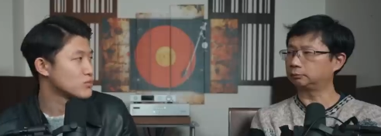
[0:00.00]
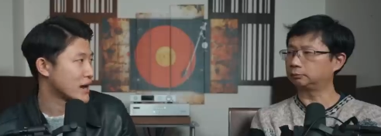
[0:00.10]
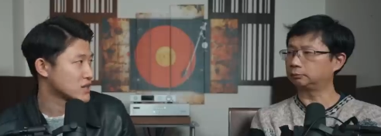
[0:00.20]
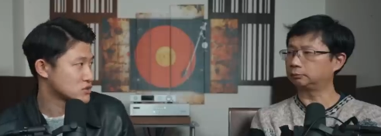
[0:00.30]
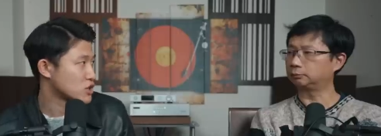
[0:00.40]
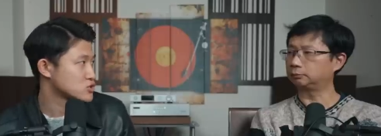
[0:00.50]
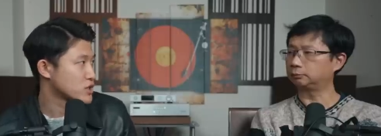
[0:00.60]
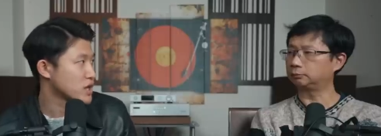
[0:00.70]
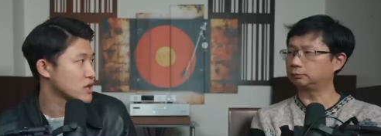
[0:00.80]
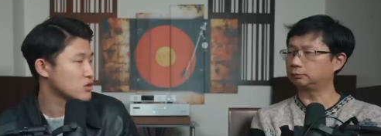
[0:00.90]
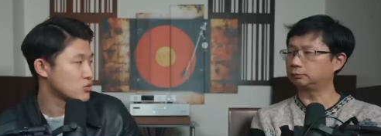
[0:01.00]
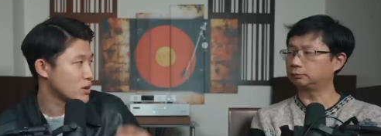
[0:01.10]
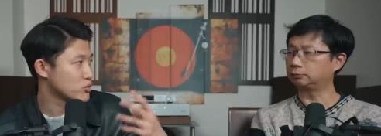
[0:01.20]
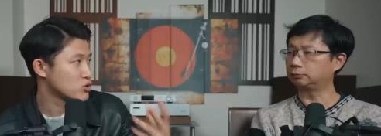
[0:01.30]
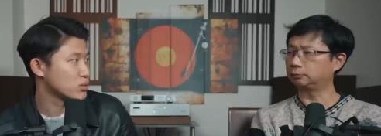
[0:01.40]
Speaker 1: McIntosh today the
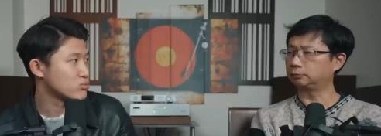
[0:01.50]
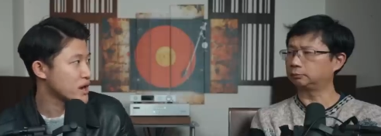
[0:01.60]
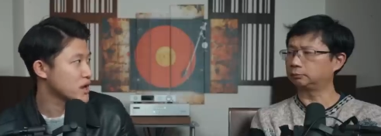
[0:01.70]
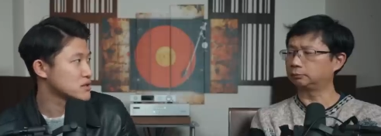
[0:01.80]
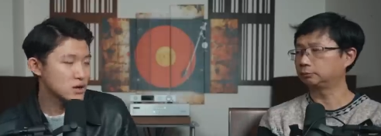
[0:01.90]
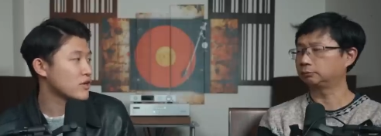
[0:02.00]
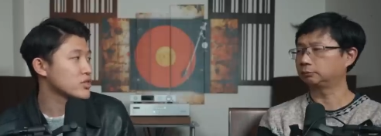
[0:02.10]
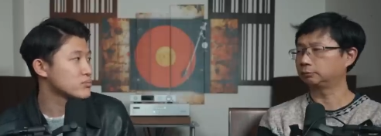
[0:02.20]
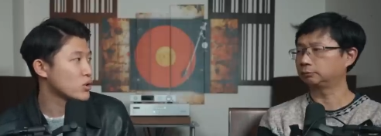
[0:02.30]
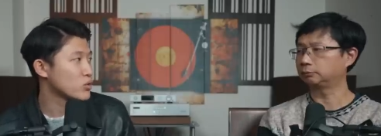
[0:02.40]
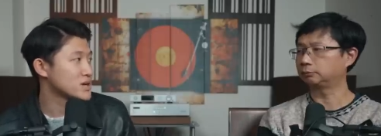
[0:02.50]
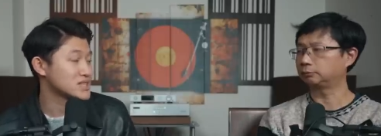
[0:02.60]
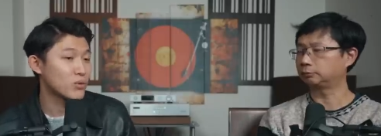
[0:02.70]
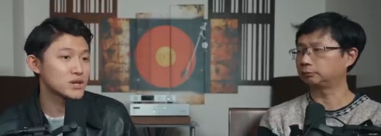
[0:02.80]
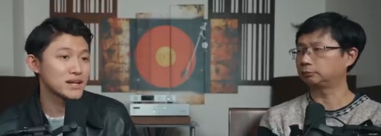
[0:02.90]
reputable brand. I got them both
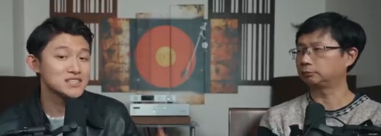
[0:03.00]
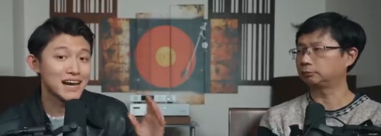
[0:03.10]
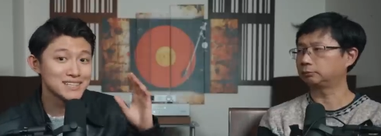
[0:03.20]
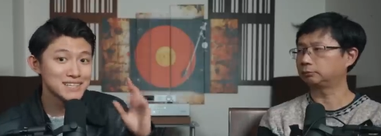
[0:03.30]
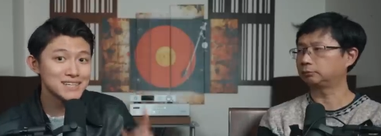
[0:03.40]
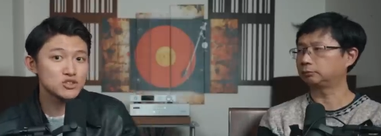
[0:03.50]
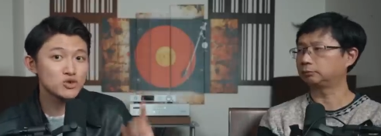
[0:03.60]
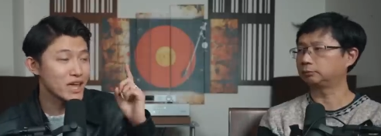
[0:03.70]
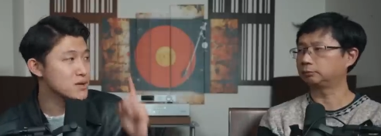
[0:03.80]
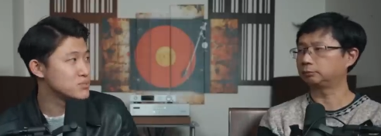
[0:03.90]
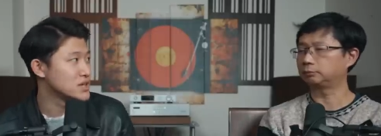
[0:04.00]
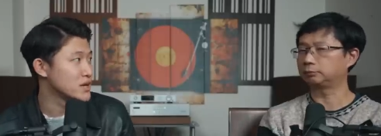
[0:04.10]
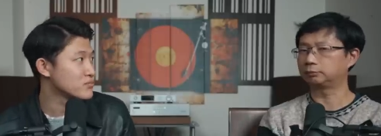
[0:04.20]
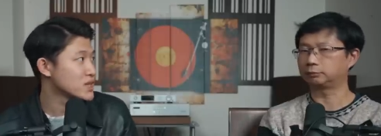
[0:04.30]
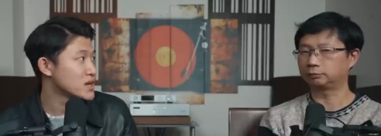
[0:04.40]
because I want I need I needed to A/B
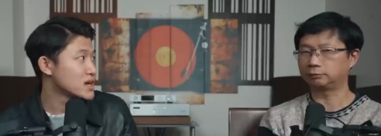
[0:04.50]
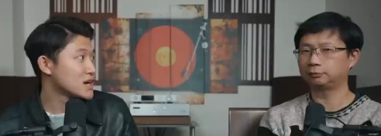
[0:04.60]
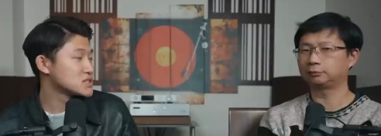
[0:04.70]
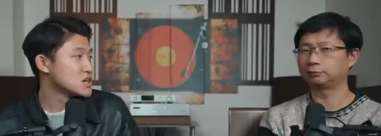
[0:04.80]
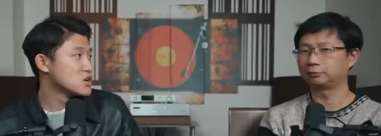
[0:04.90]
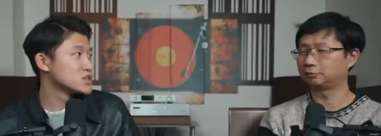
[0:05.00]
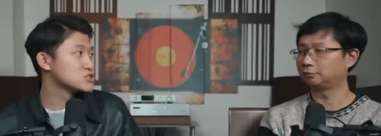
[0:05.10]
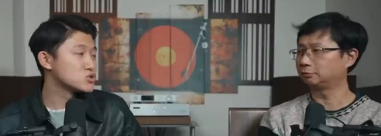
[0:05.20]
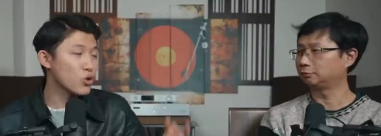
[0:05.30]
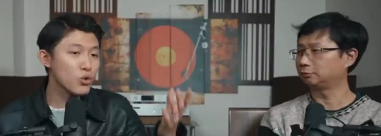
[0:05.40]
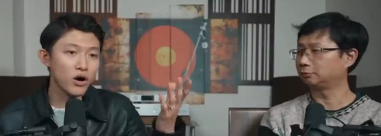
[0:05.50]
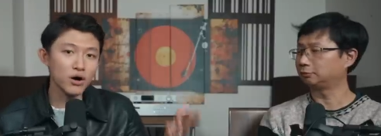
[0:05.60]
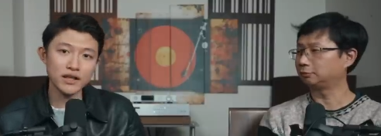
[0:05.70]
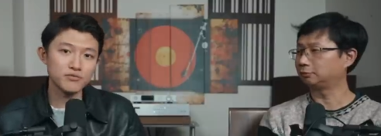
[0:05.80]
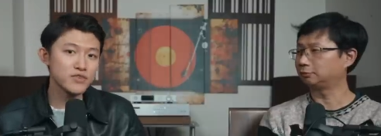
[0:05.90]
it mm-hmm. because mm-hmm. it was
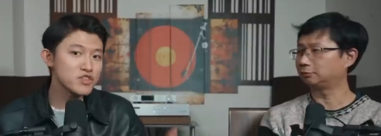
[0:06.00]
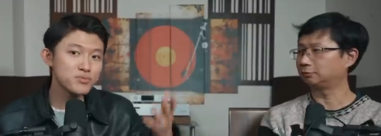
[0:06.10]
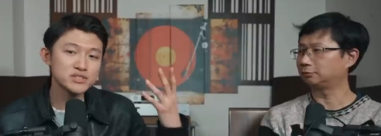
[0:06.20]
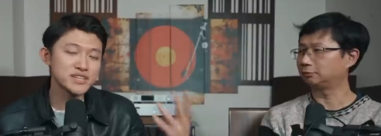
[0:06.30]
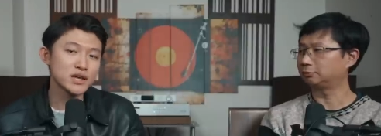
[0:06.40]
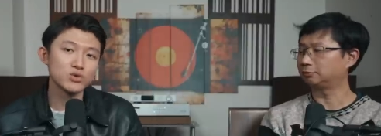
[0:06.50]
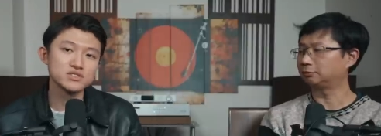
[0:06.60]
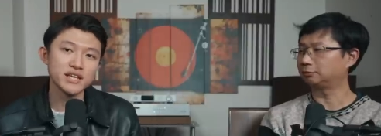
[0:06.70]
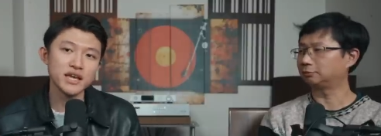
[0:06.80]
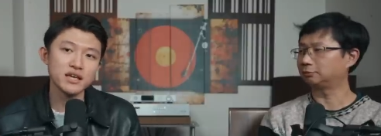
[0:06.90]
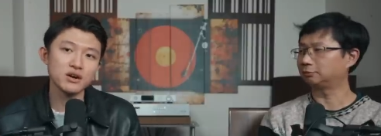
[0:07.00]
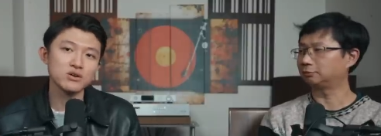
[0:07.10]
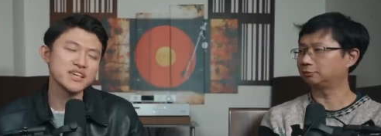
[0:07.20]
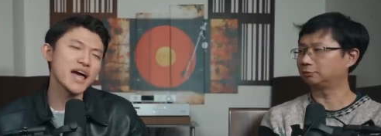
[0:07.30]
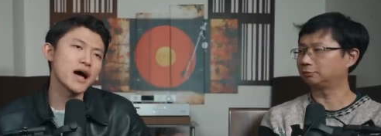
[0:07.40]
so like fifty percent will say
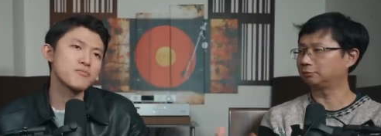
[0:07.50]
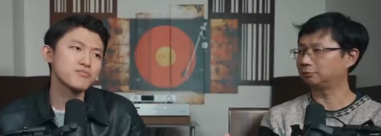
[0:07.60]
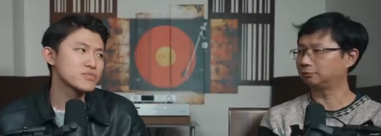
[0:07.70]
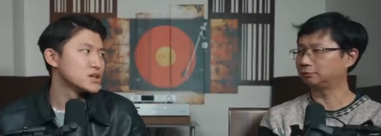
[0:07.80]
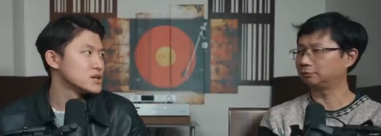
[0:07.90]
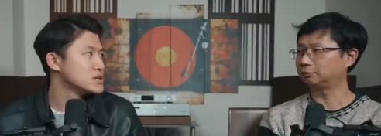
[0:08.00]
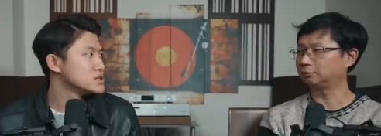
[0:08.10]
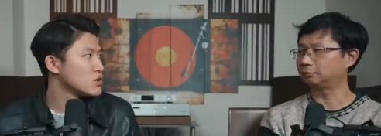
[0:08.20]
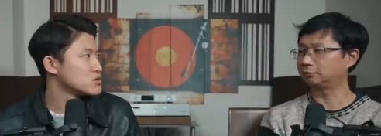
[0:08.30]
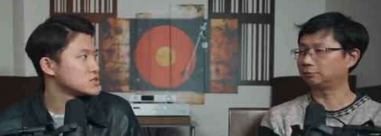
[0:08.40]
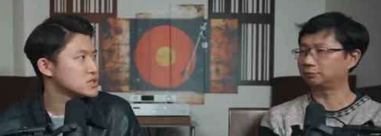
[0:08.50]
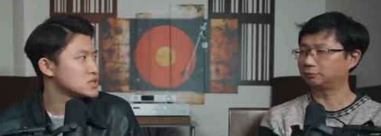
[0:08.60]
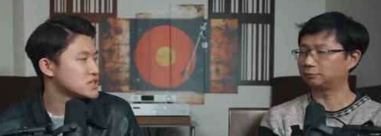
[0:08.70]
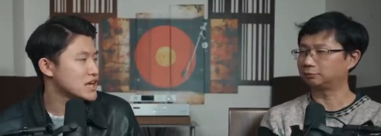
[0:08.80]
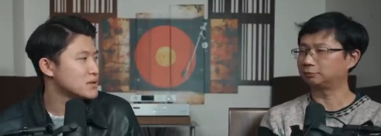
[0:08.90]
yeah, you know
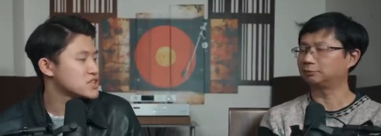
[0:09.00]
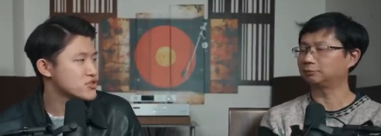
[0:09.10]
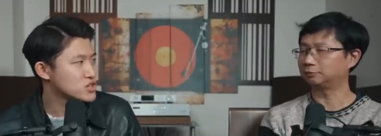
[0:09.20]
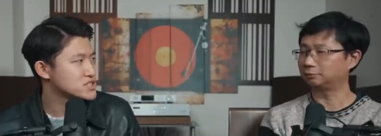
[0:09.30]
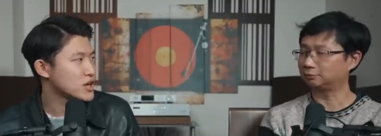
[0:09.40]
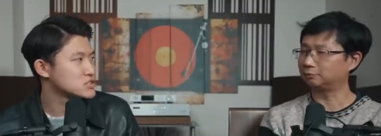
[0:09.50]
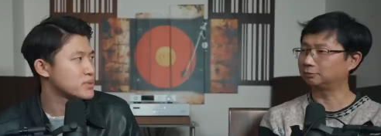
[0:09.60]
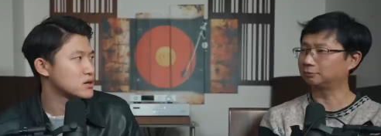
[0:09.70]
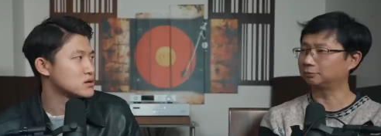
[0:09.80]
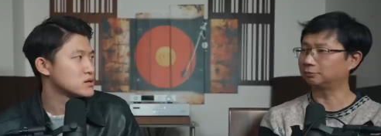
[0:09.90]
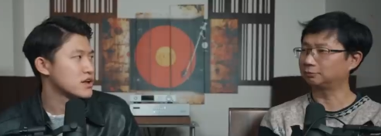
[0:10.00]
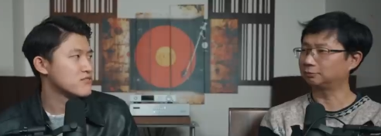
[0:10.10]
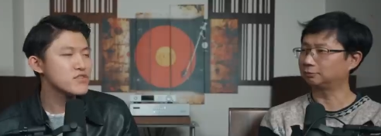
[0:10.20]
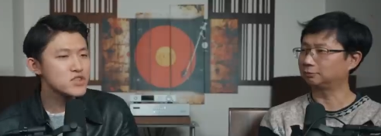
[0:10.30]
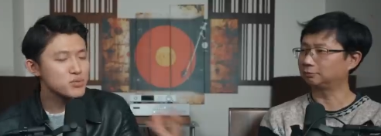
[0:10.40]
the the MC30 sounds better,
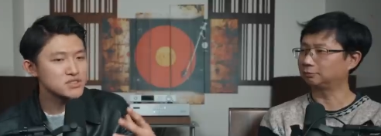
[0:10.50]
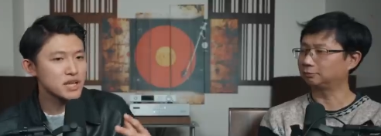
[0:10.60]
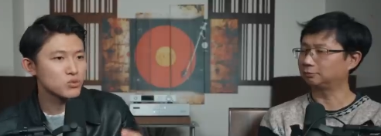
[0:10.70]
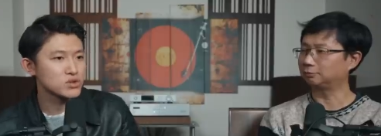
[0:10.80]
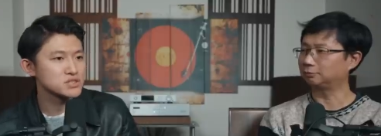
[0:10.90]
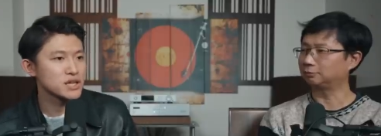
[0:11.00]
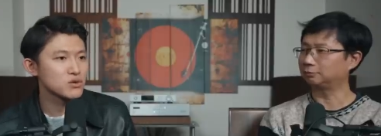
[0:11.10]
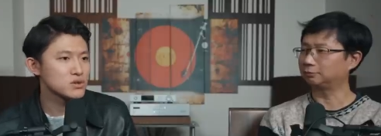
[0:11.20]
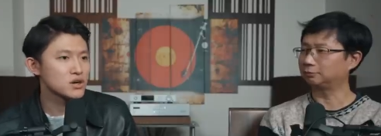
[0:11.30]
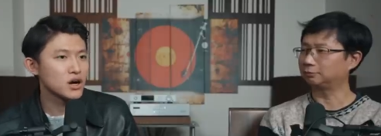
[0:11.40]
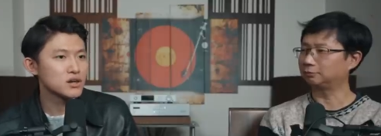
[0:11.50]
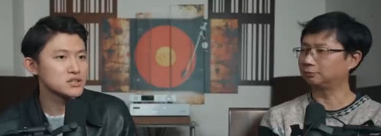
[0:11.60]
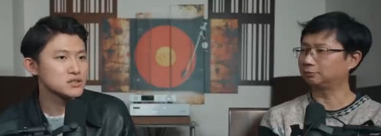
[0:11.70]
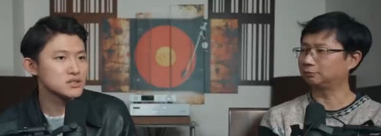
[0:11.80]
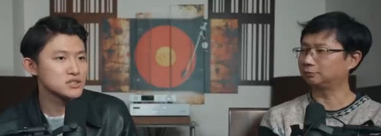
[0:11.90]
and fifty percent will say uh,
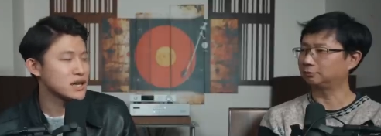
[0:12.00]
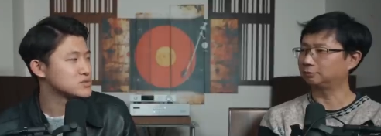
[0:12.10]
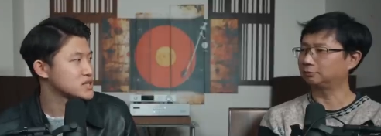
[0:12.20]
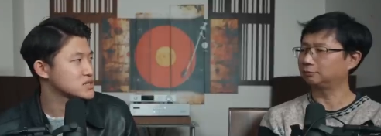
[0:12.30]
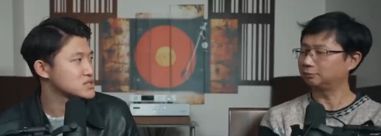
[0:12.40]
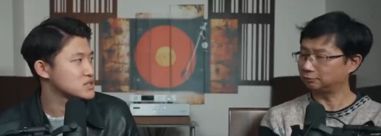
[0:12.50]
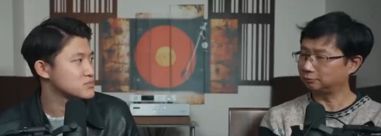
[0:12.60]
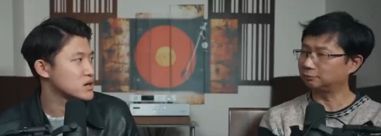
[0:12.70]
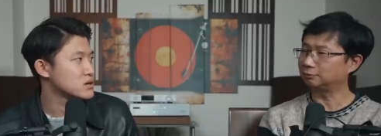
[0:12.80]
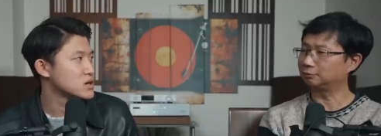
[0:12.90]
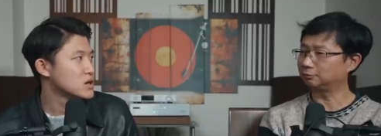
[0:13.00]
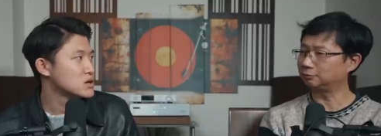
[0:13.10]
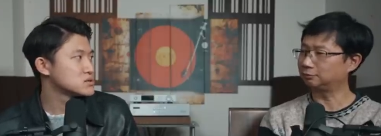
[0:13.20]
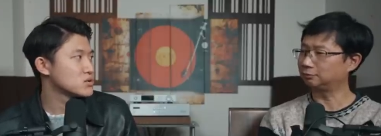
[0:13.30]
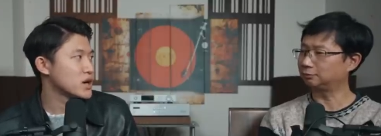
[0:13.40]
the MC60 is better.
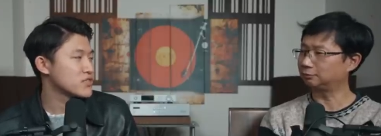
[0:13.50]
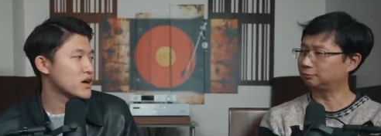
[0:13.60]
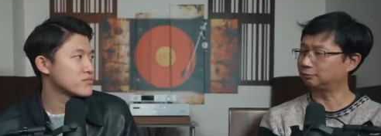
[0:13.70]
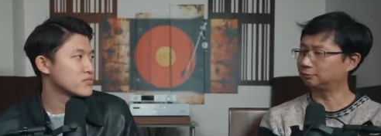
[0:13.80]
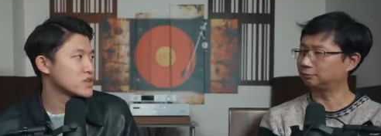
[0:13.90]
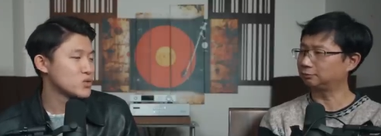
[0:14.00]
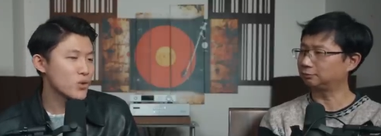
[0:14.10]
Mm-hmm. So I thought you know